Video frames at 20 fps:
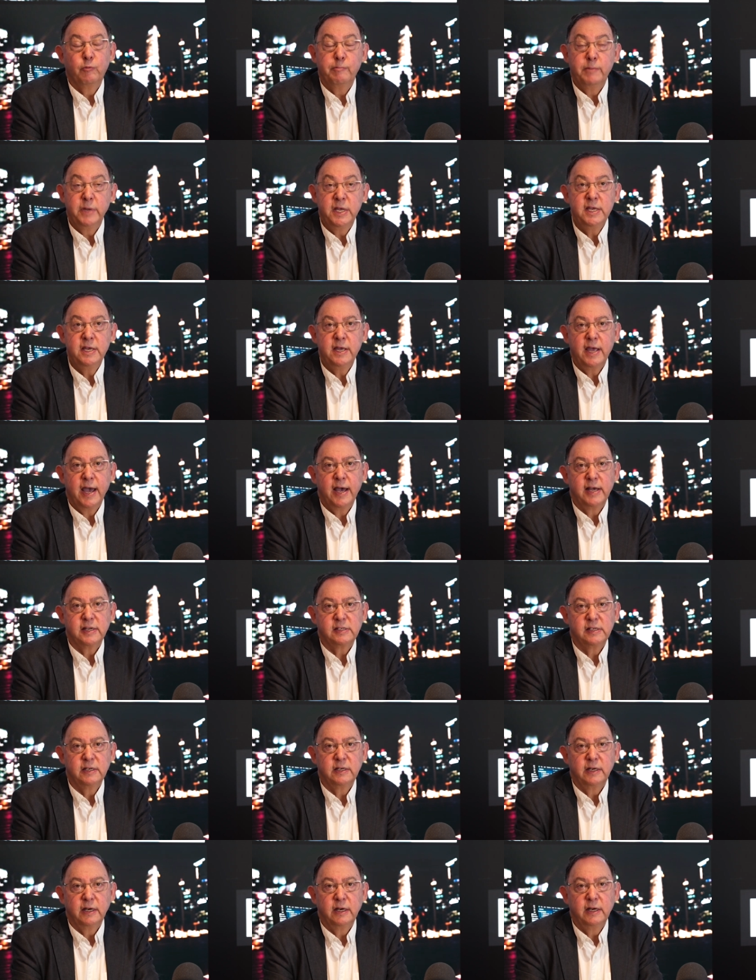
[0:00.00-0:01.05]
me as
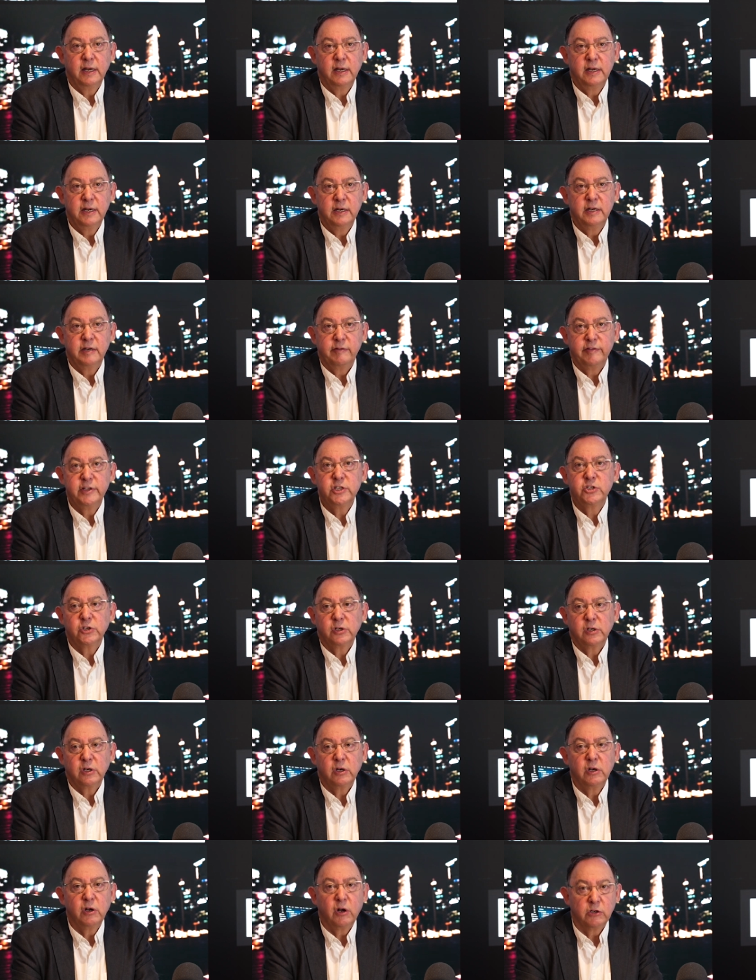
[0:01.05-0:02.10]
an
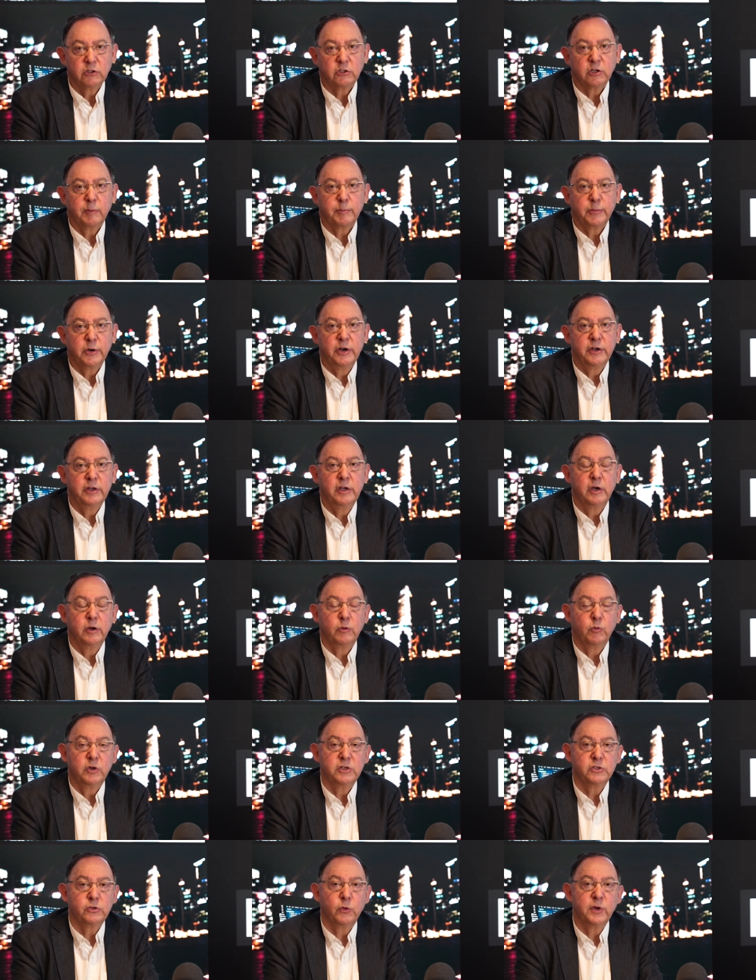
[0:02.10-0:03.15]
individual entrepreneur,
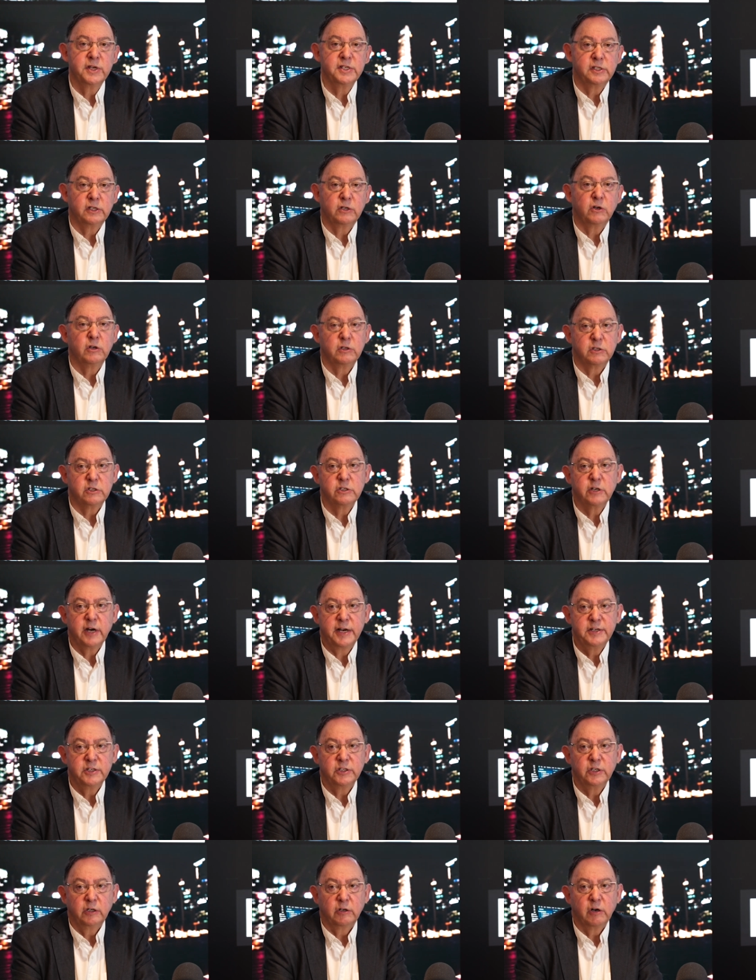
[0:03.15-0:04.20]
was always the
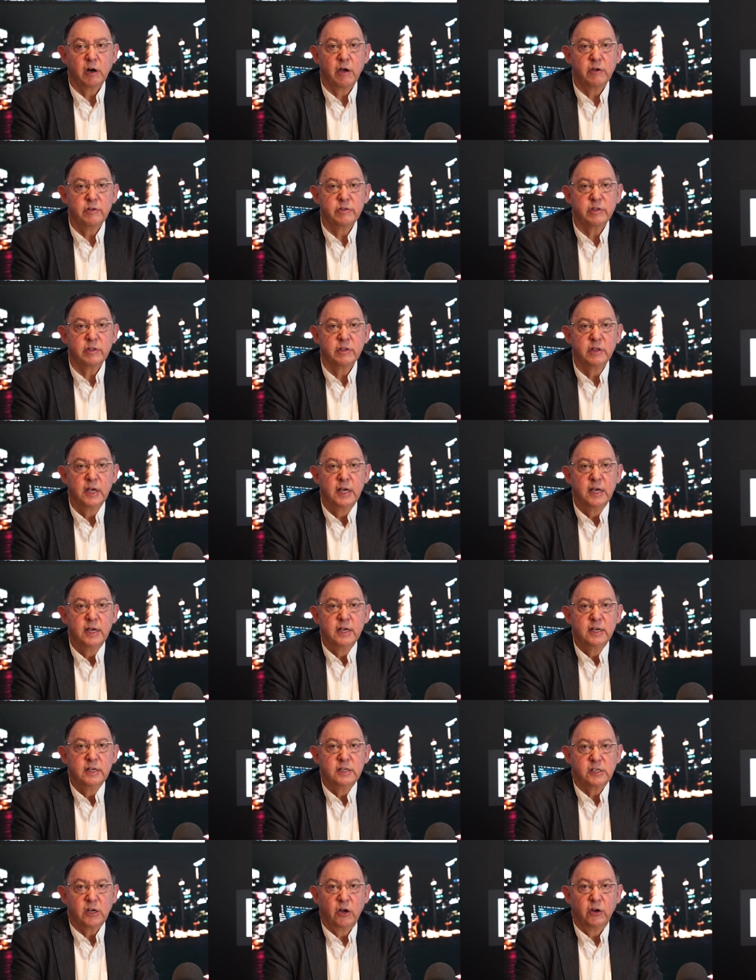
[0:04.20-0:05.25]
constraint to growth.
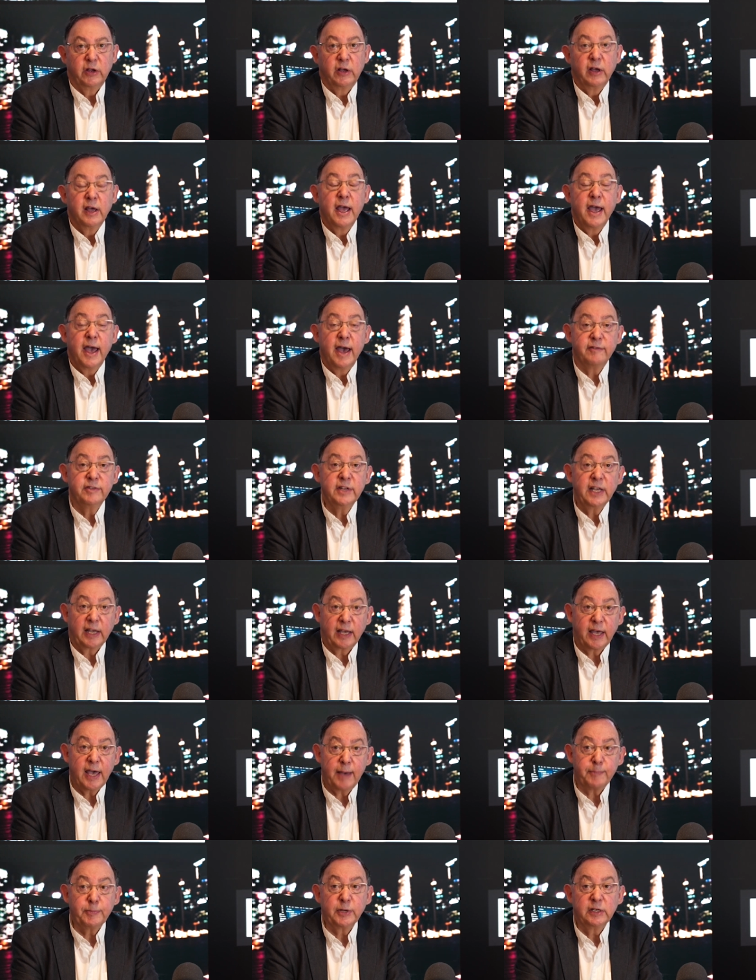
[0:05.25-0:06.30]
So having
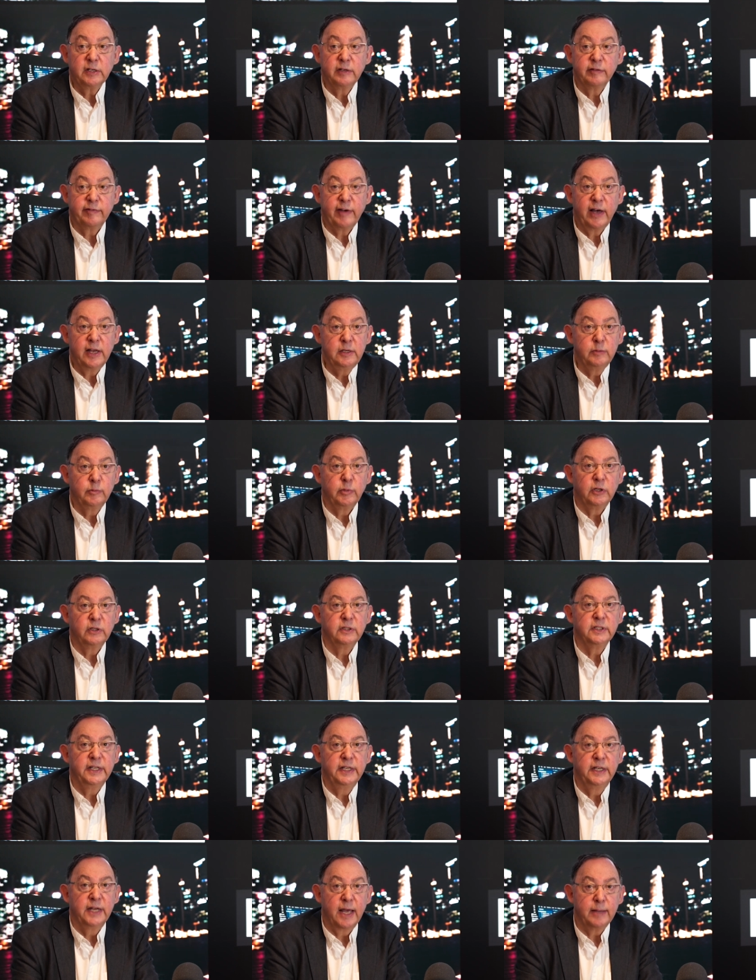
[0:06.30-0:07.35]
capital available
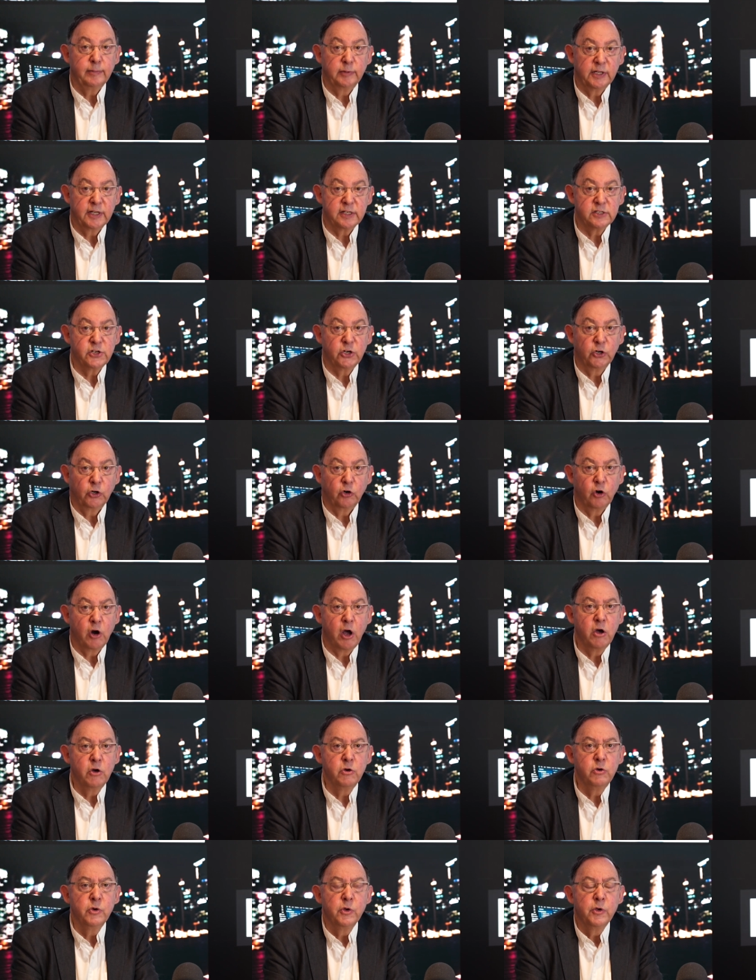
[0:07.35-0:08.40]
enabled us to
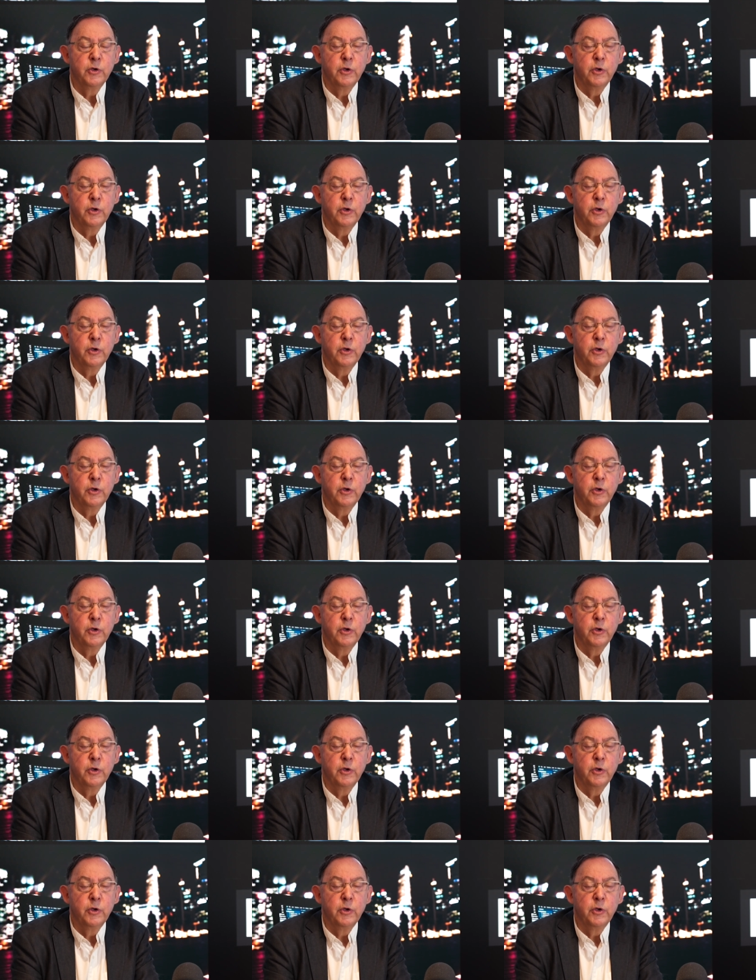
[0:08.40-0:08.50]
grow.